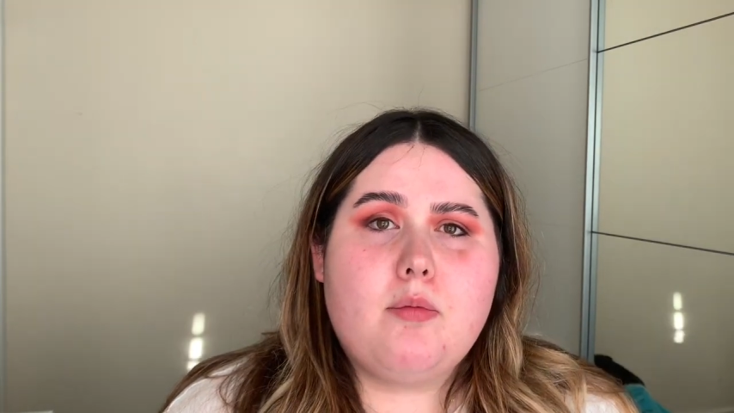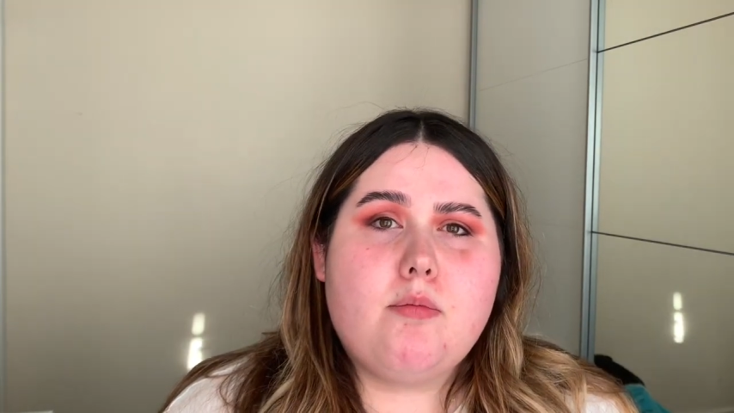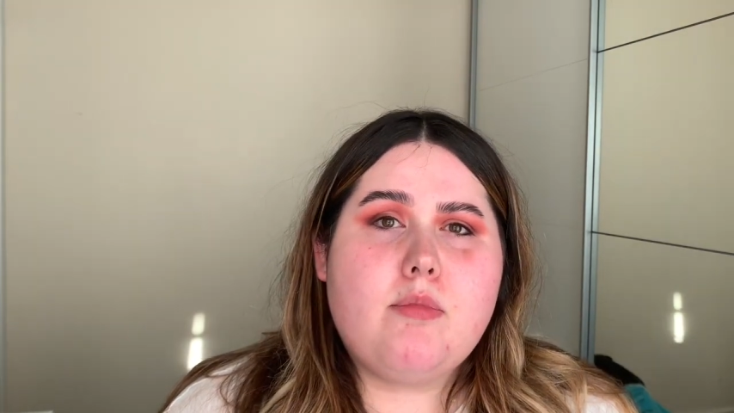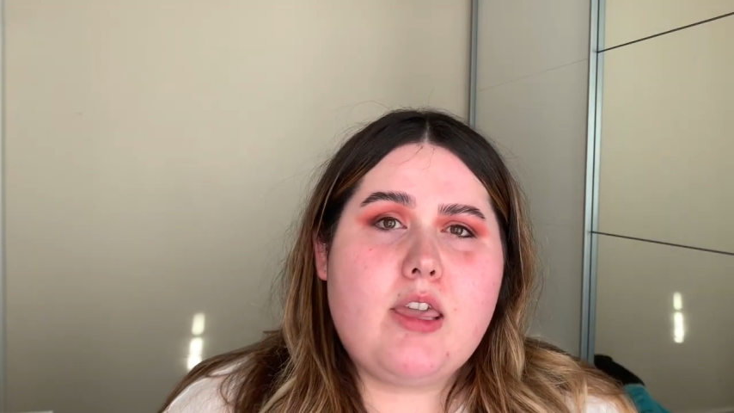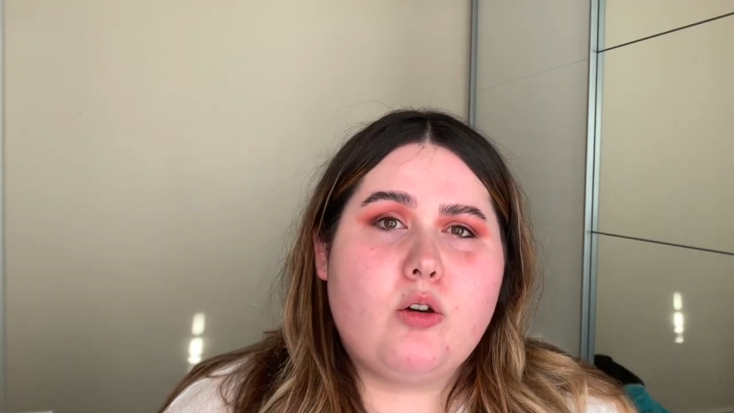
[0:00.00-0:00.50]

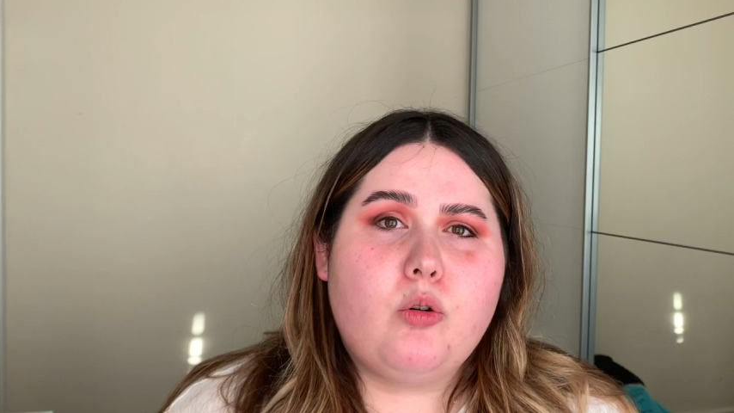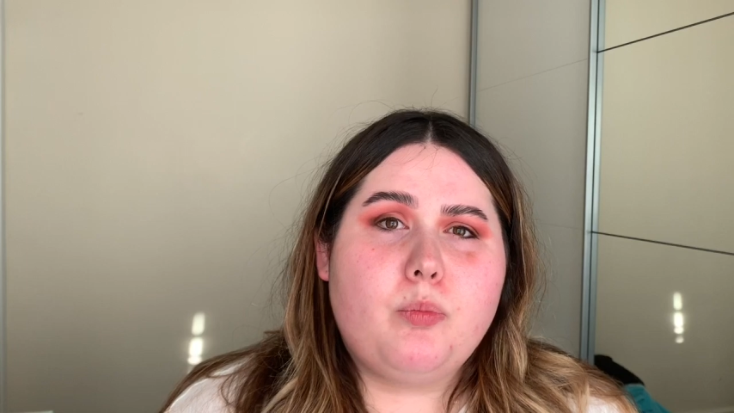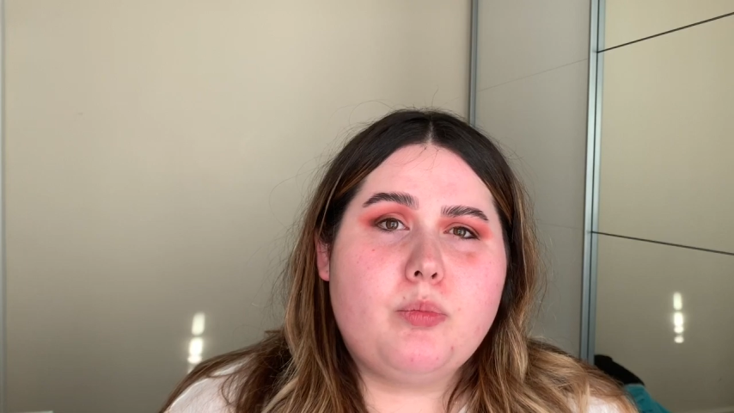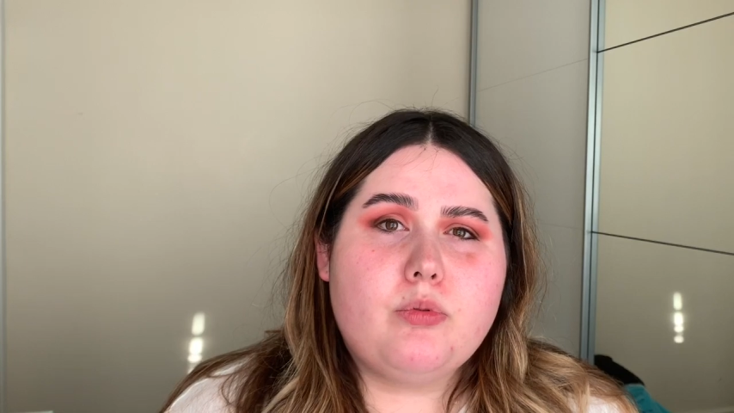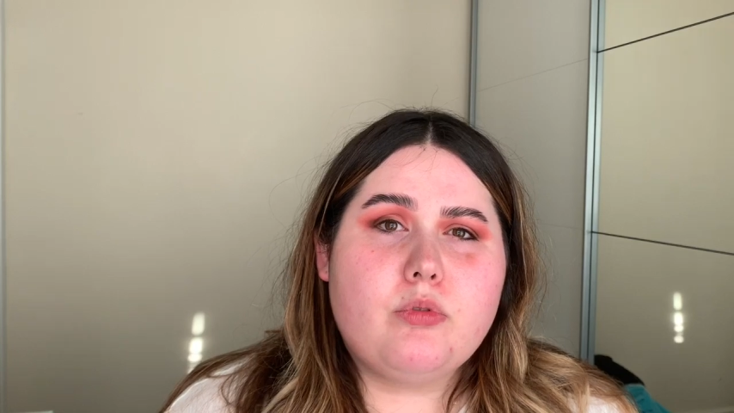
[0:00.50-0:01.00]
makeup
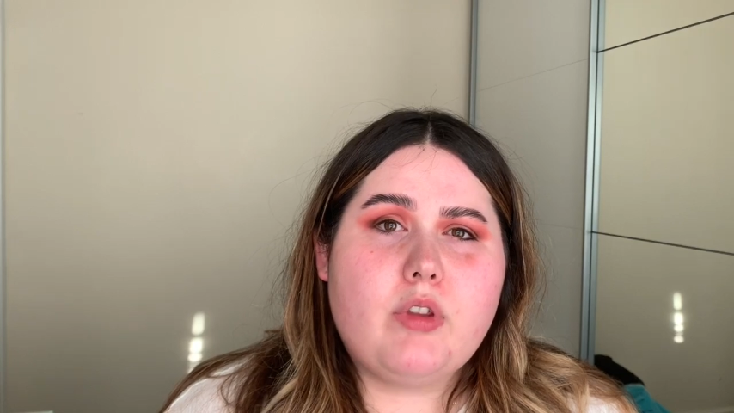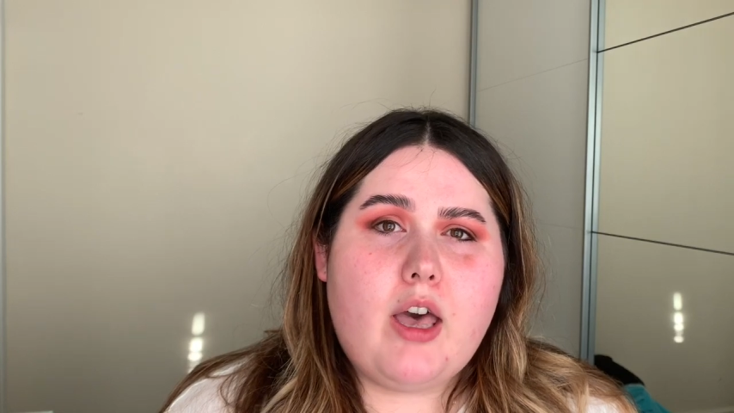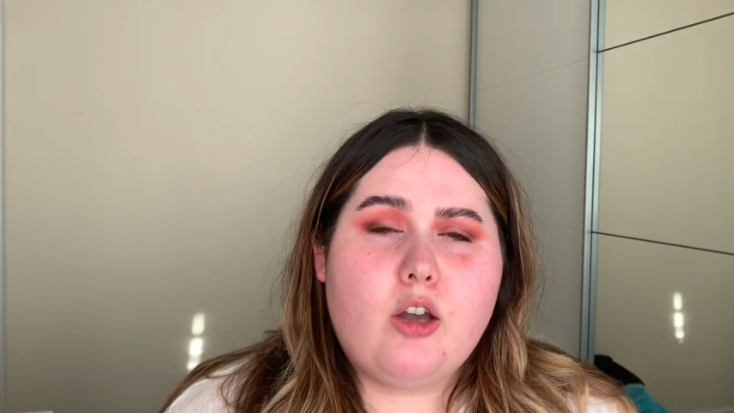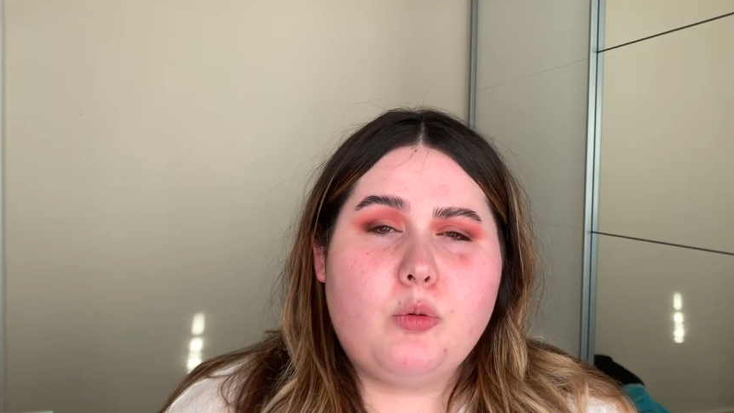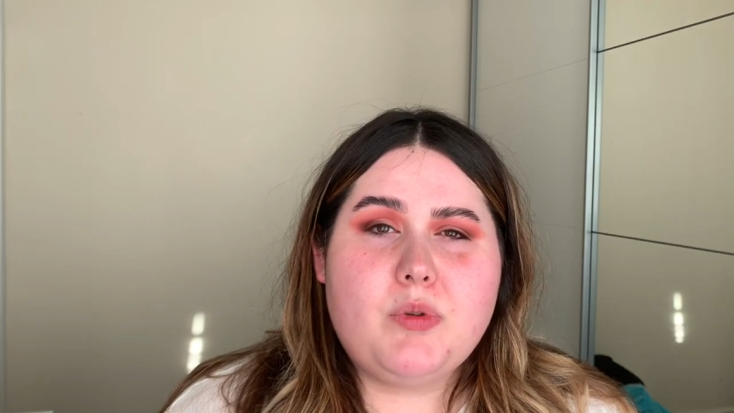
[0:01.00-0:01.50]
that
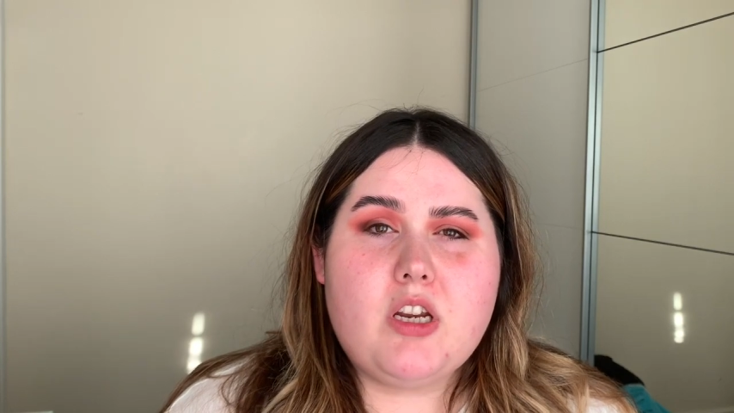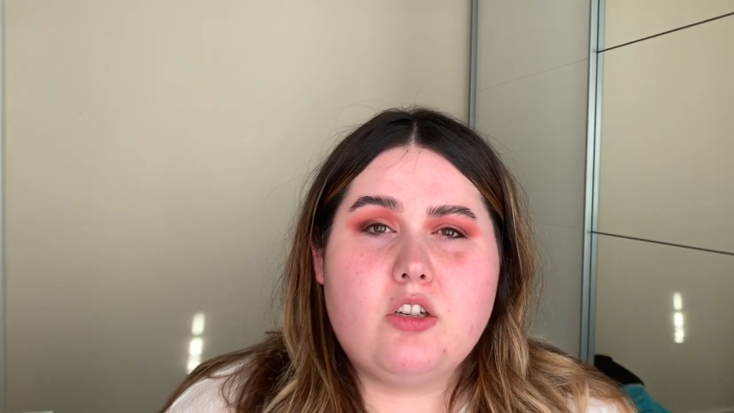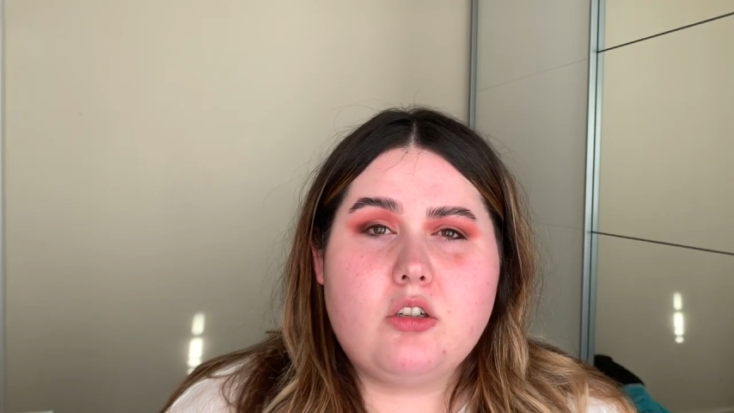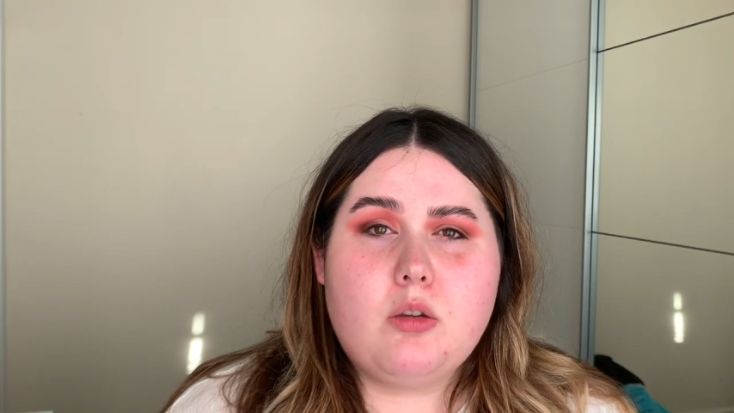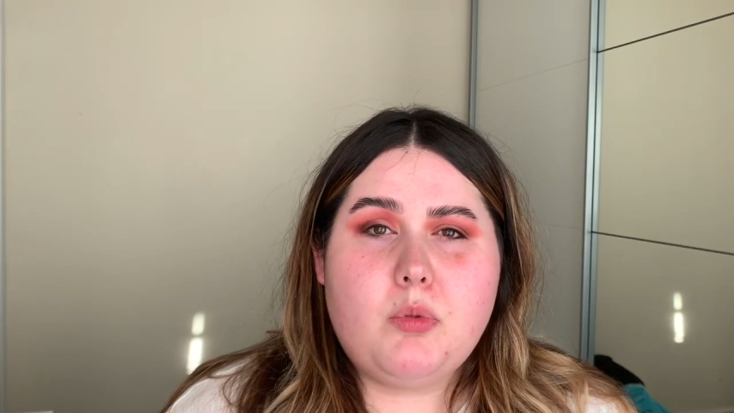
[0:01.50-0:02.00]
I could
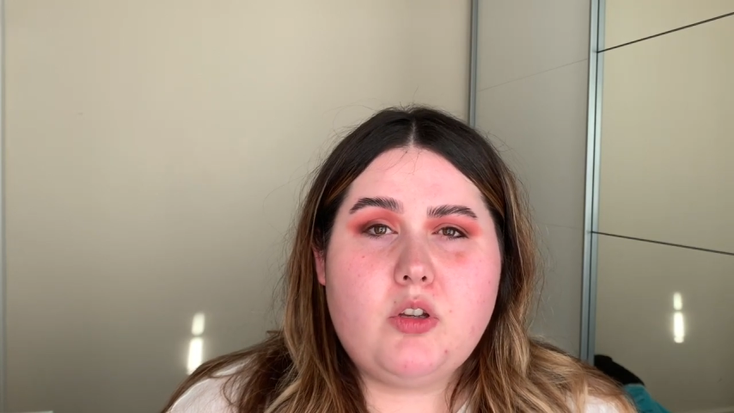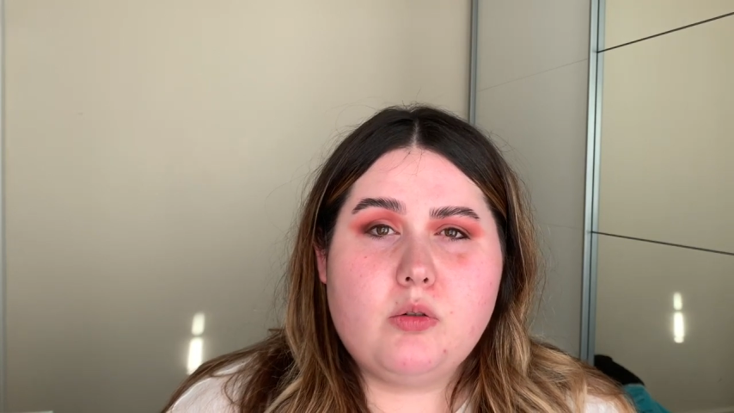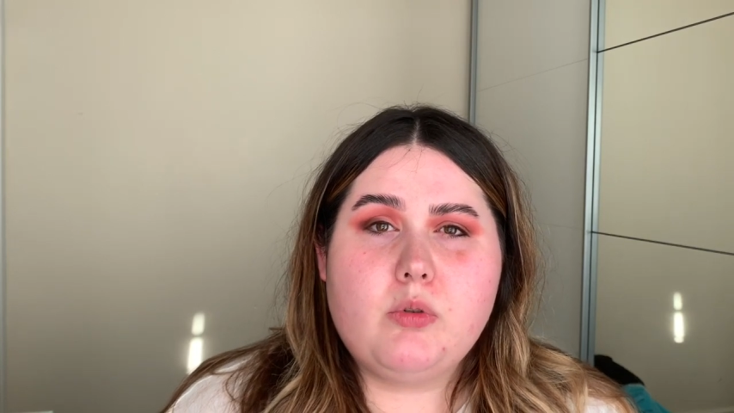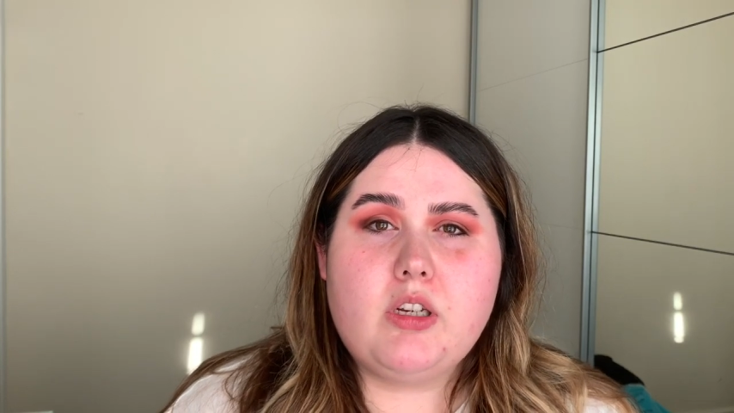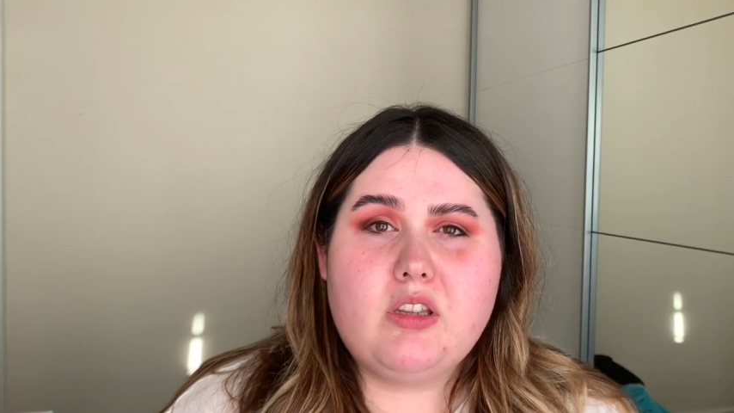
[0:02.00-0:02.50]
potentially be
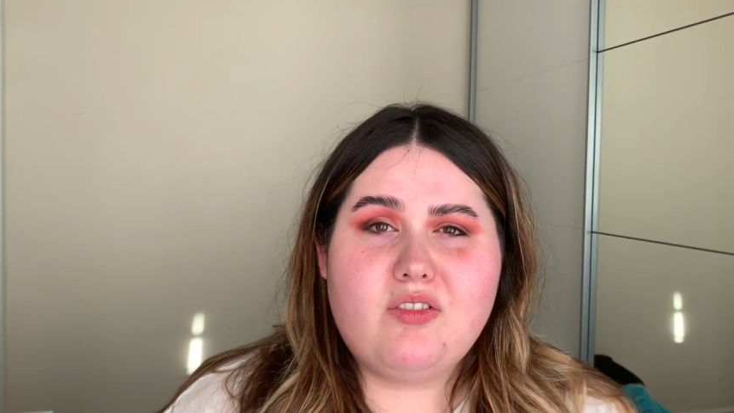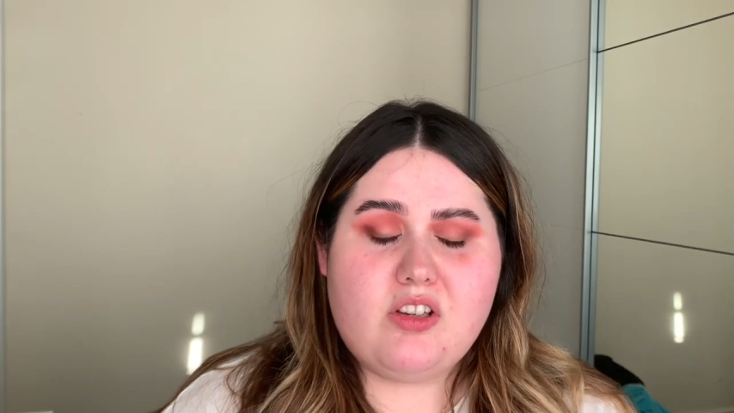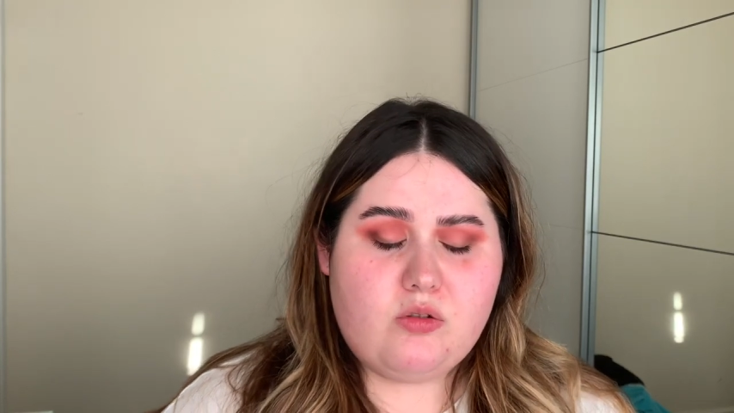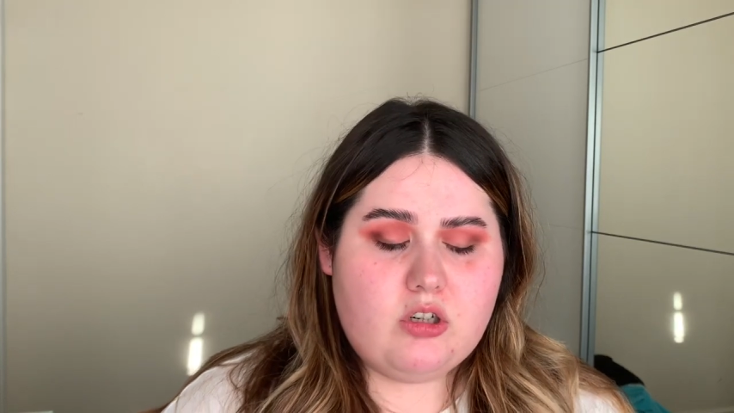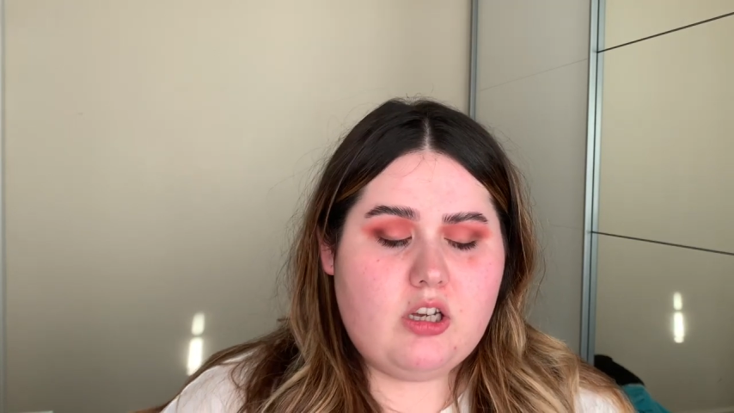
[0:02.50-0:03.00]
doing in the
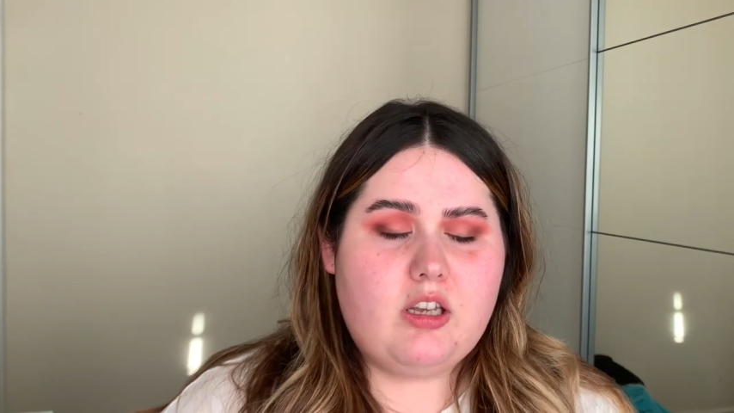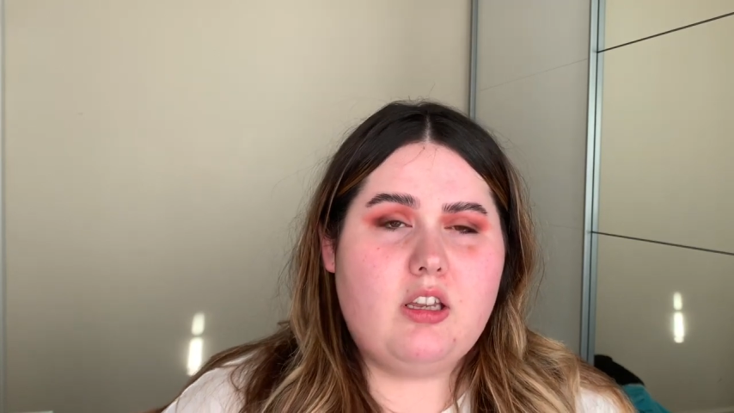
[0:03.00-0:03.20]
future,